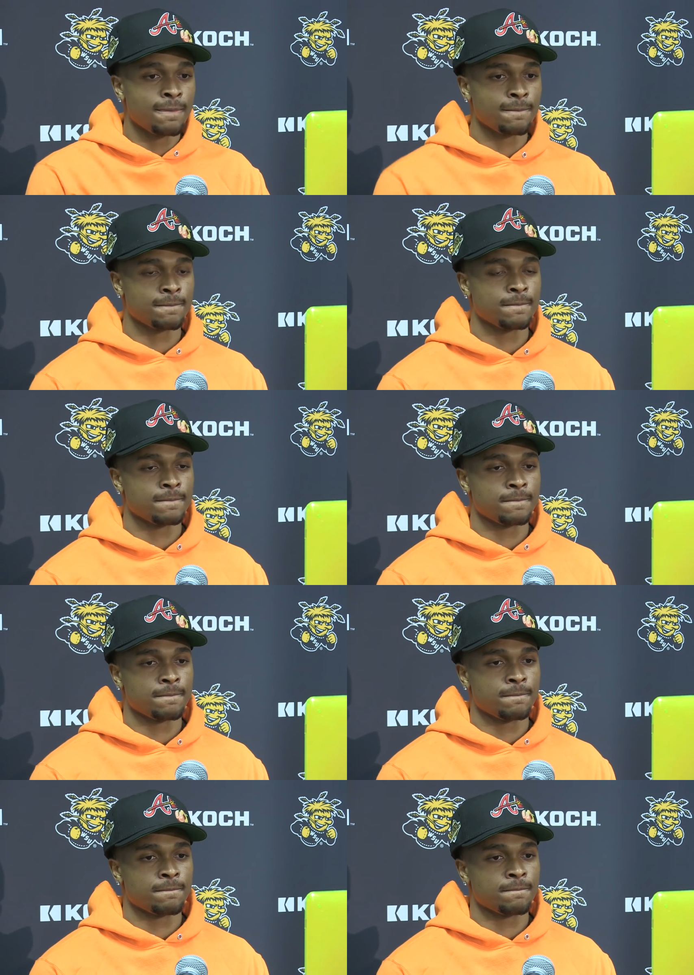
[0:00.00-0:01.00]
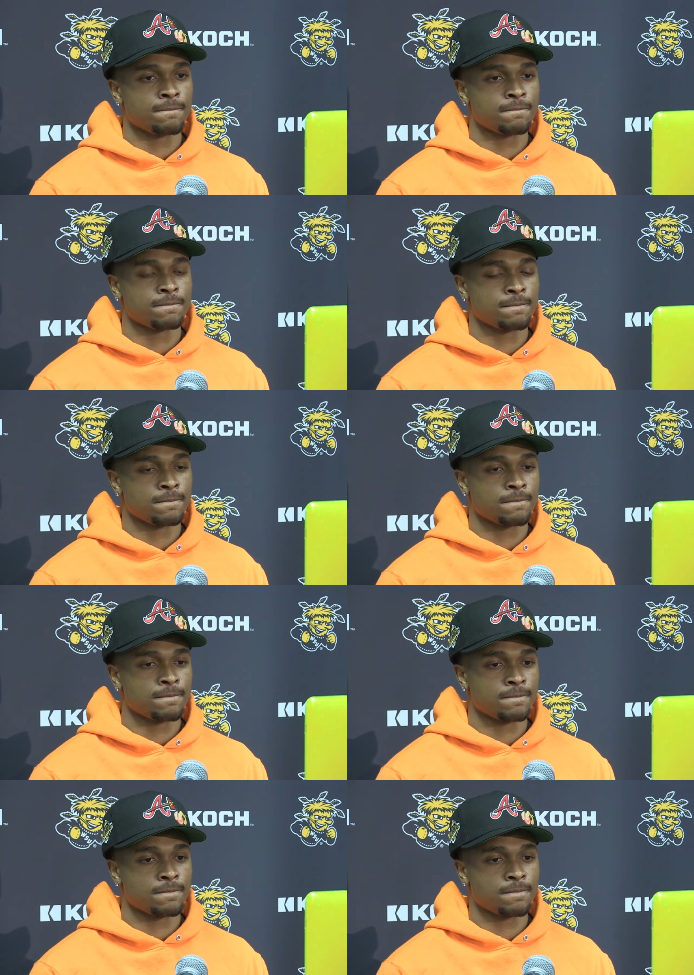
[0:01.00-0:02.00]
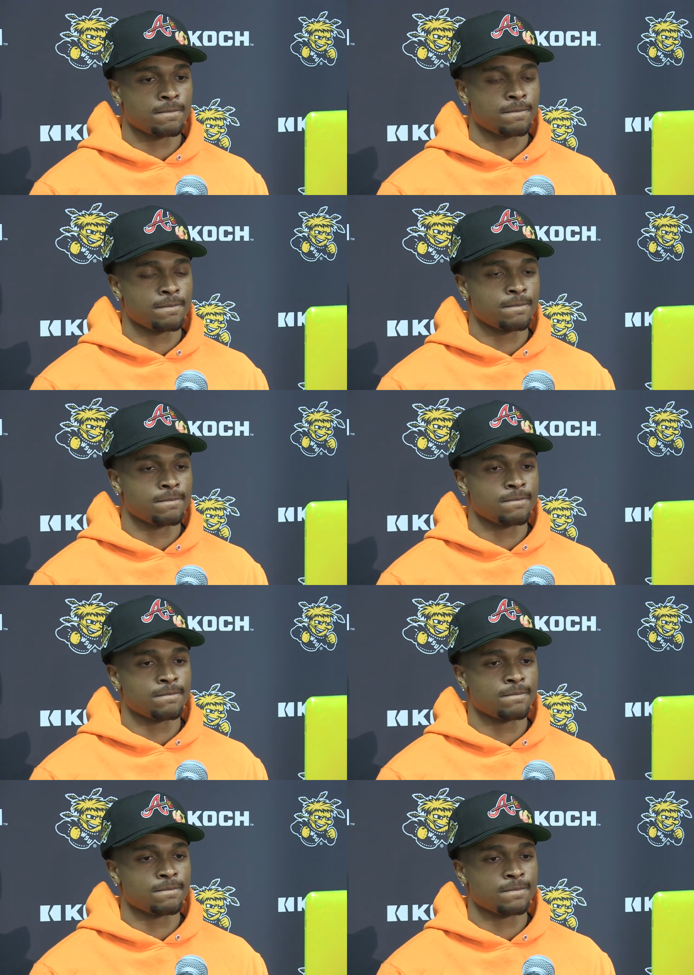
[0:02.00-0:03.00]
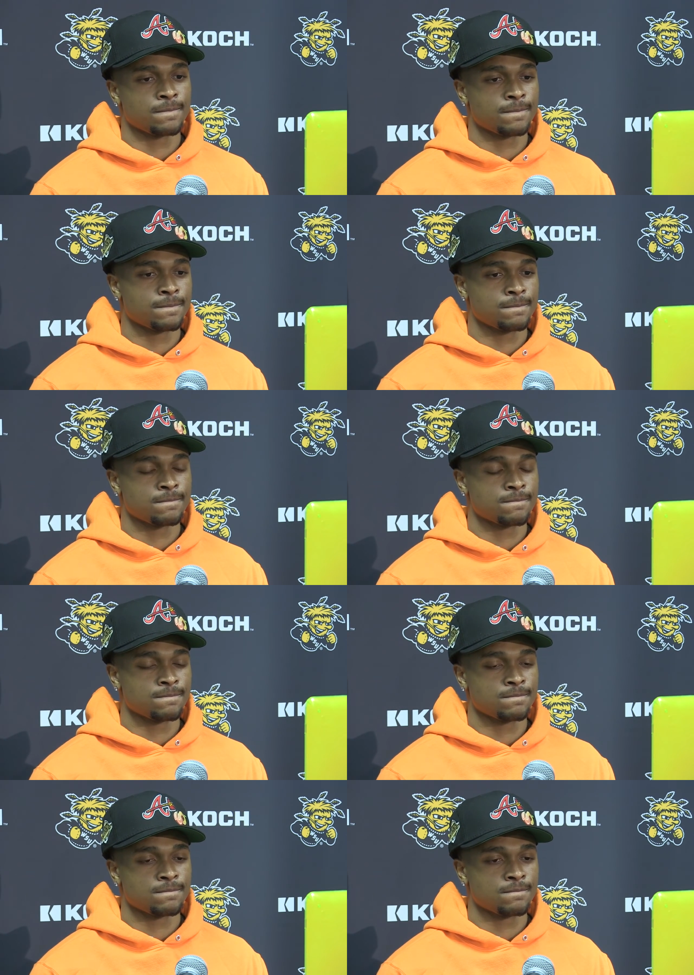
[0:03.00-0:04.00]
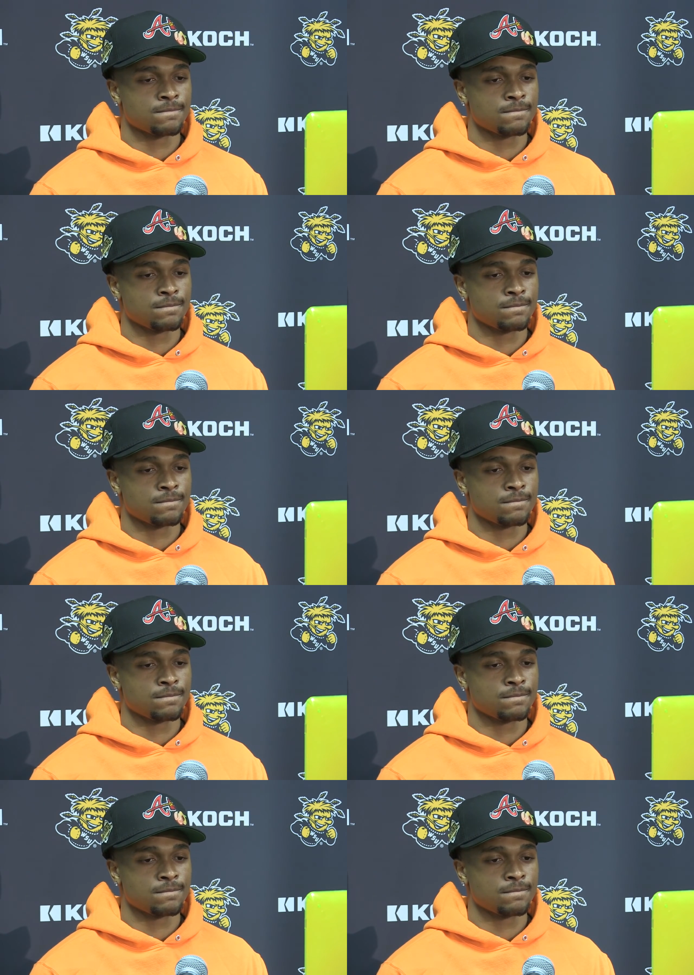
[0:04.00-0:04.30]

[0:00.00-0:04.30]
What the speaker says: [no speech]